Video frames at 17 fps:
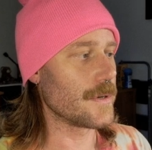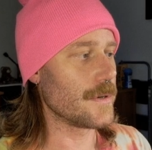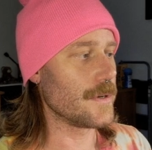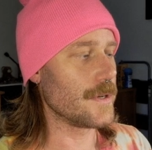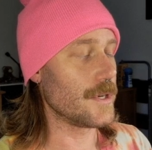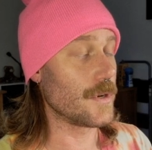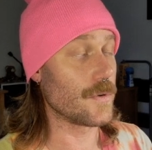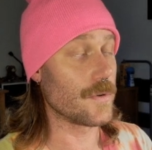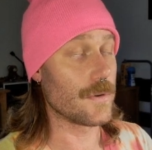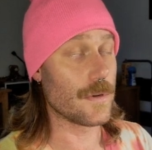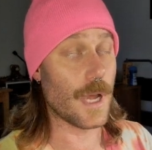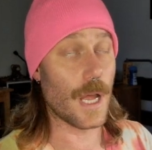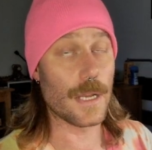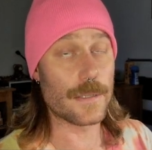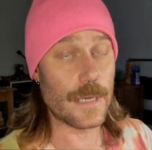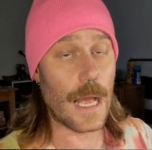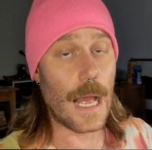you know,
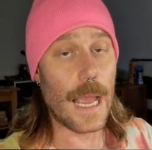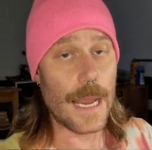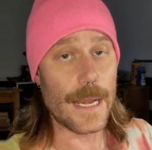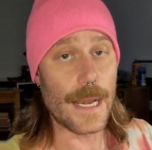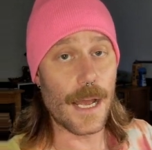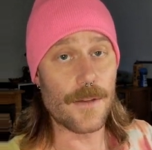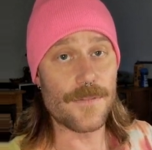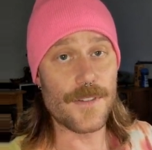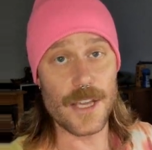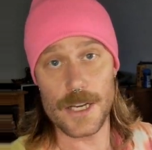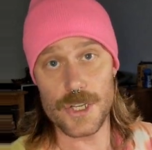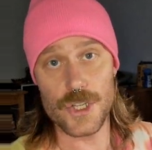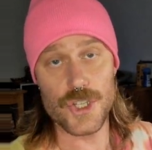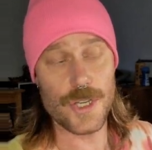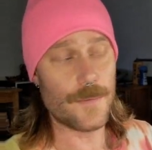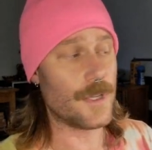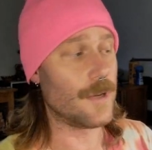not high enough, can I
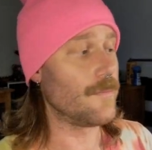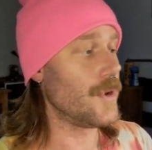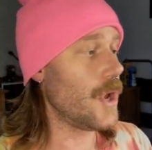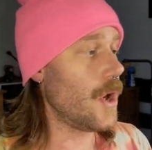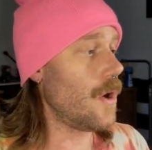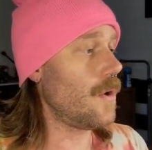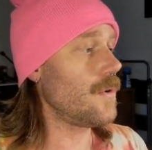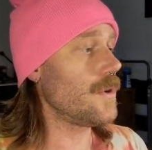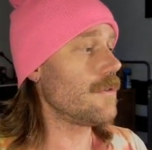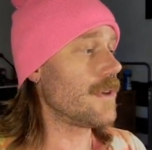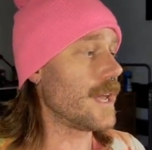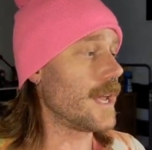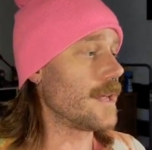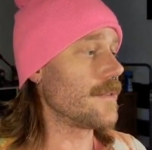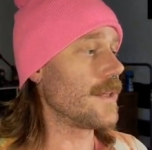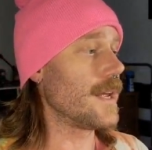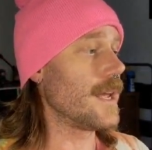shim them? No, you
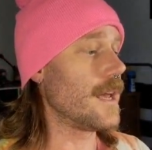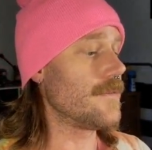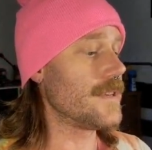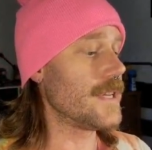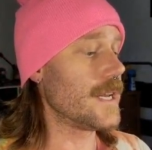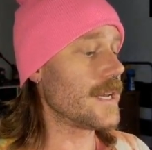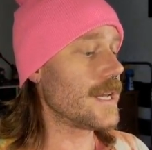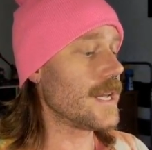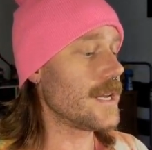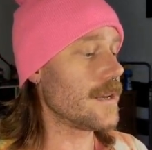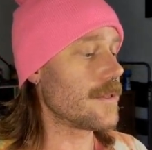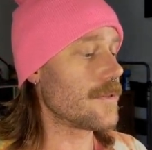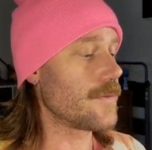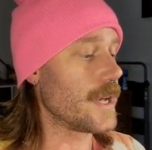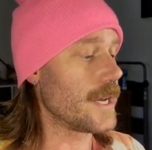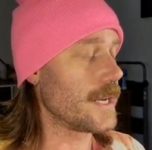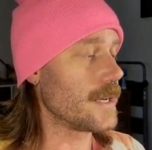can't. They have dedicated
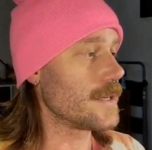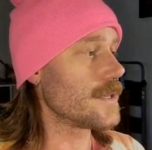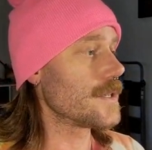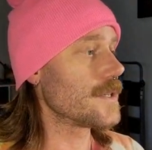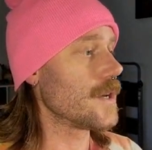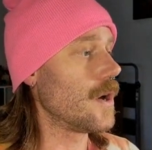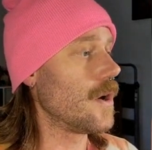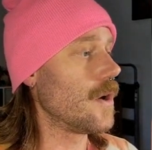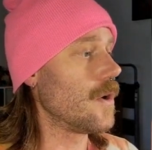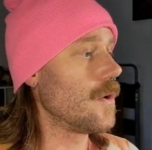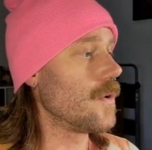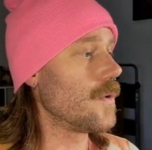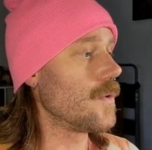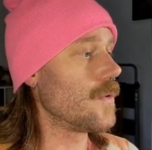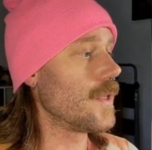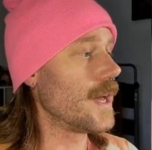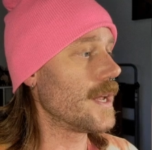threading.
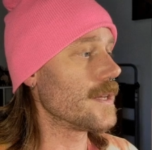So that